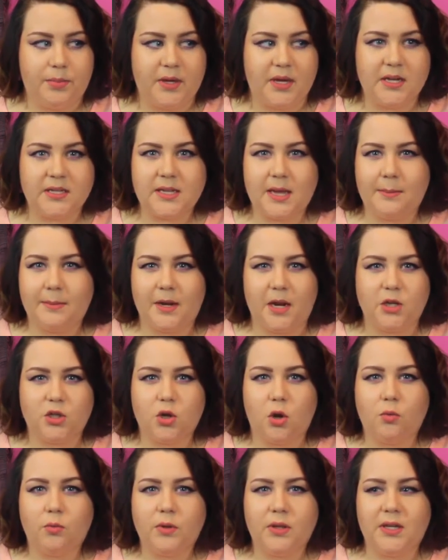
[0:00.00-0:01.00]
because I mean, I
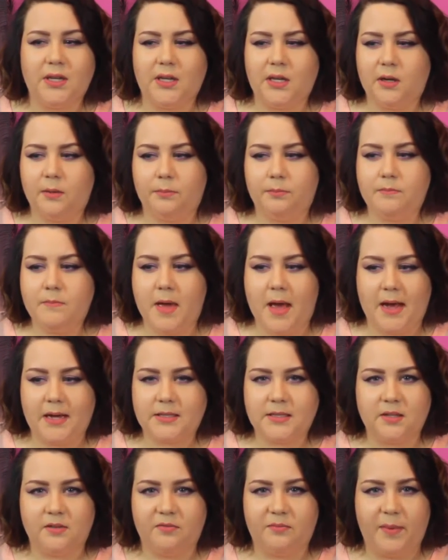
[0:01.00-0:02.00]
don't really need a
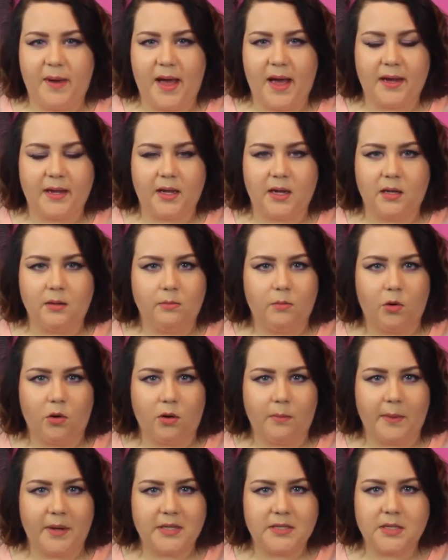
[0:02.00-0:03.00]
massive bag
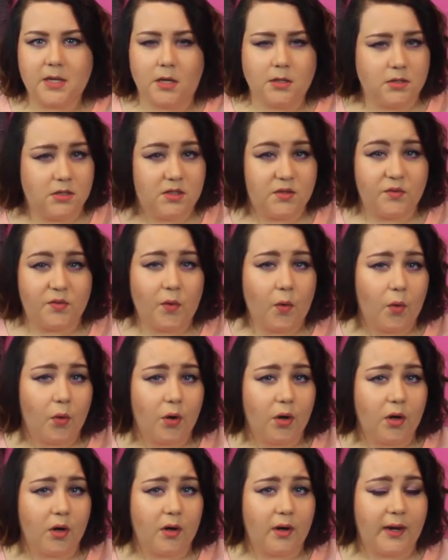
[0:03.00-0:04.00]
anymore. My son's
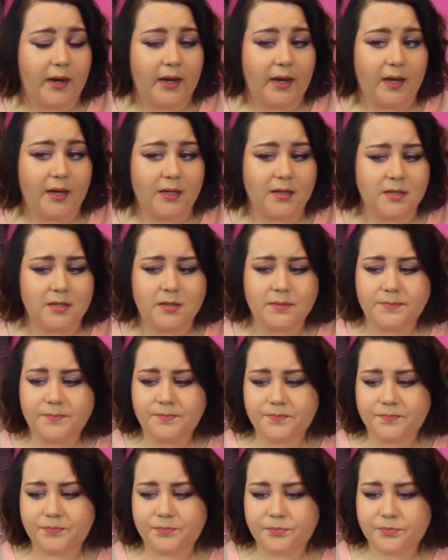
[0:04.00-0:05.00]
4 and
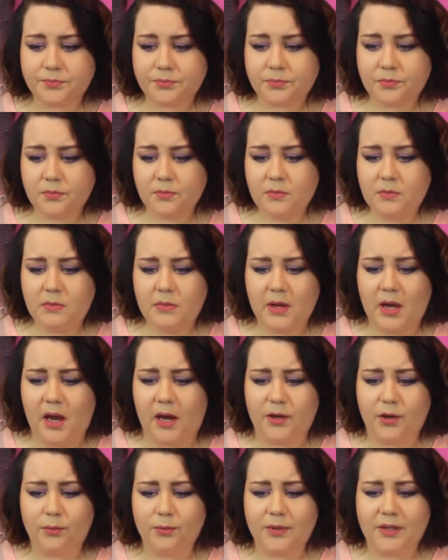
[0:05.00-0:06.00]

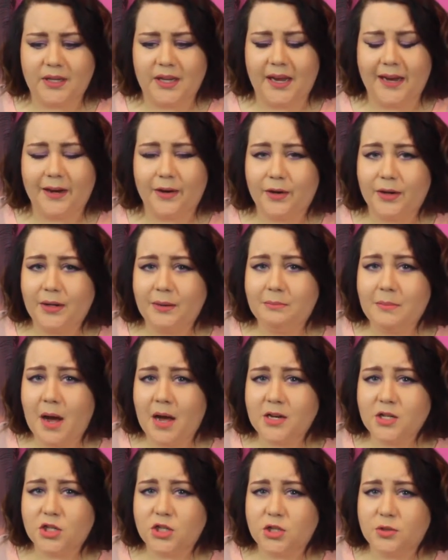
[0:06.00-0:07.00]
I don't really carry
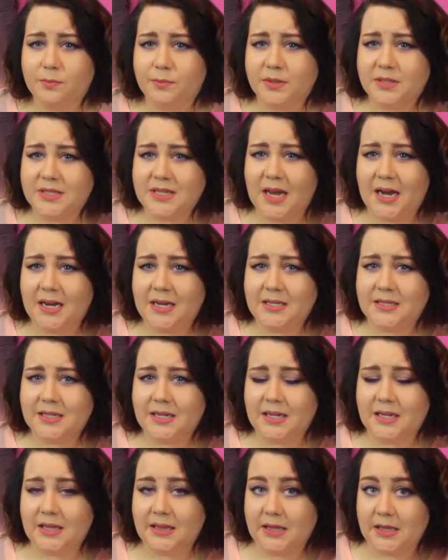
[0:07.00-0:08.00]
much besides
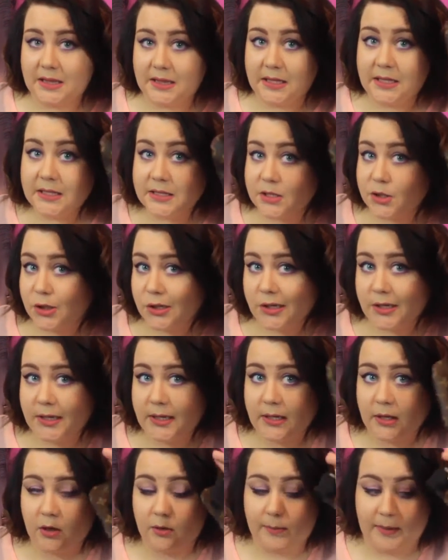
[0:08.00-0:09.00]
like the things that are in
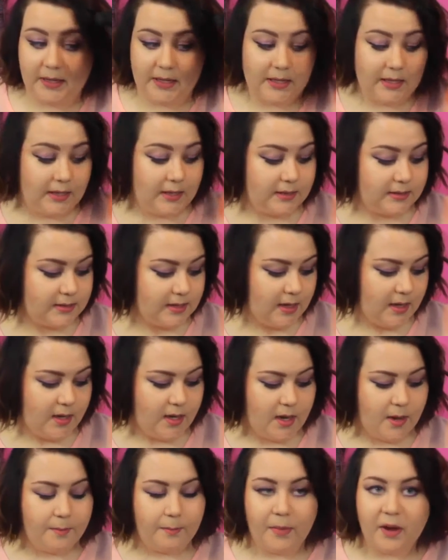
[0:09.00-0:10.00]
here, my keys,
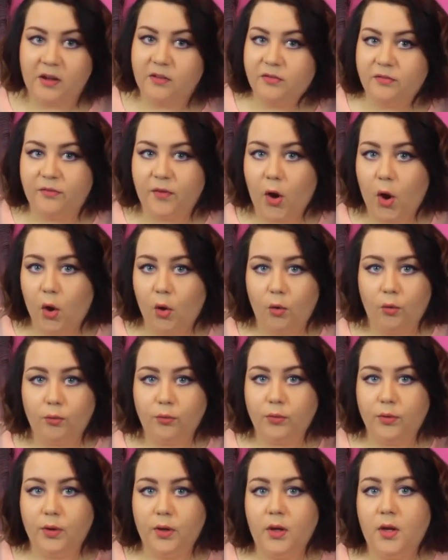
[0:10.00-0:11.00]
my
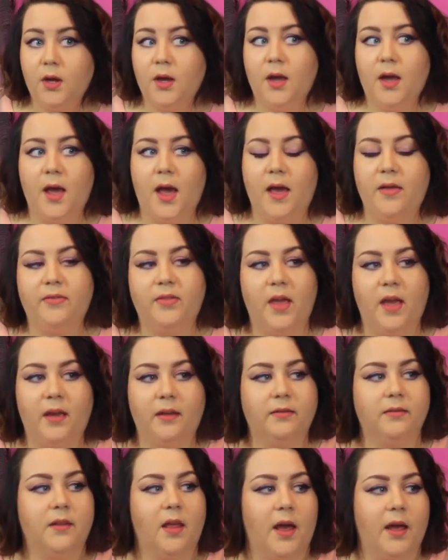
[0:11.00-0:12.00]
phone, and
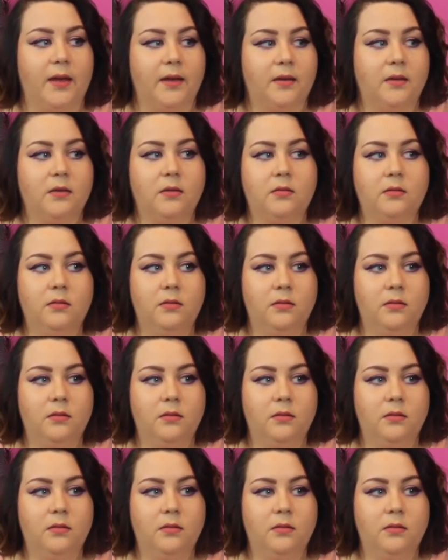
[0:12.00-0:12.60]
then like